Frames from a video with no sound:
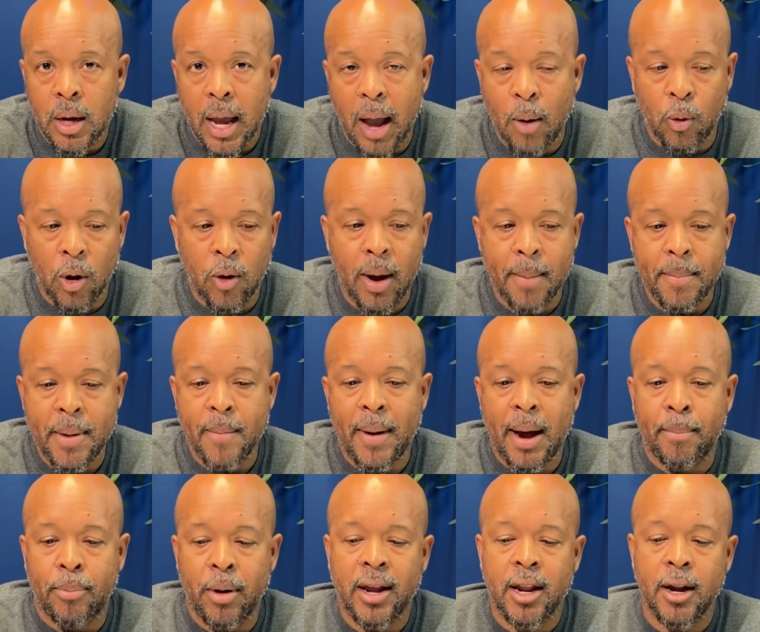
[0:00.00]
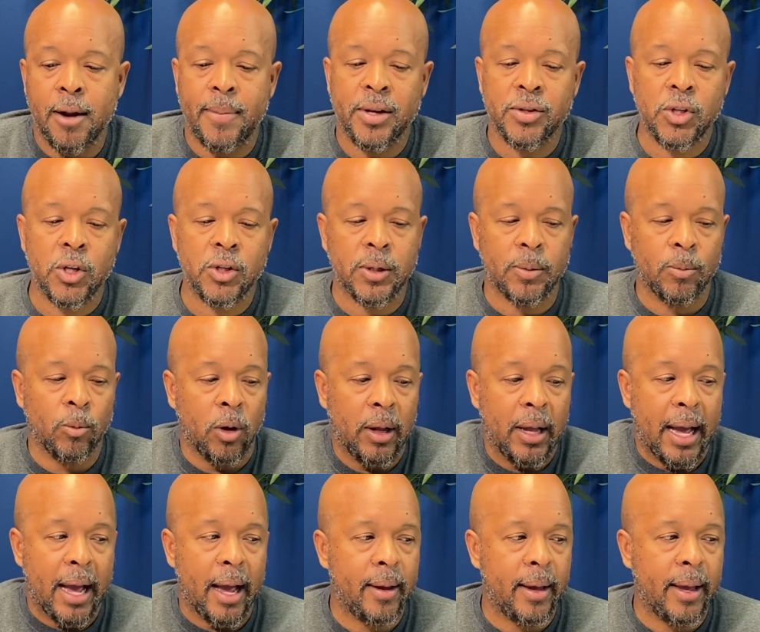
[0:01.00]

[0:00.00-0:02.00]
And what do I mean by breaking the business? Well,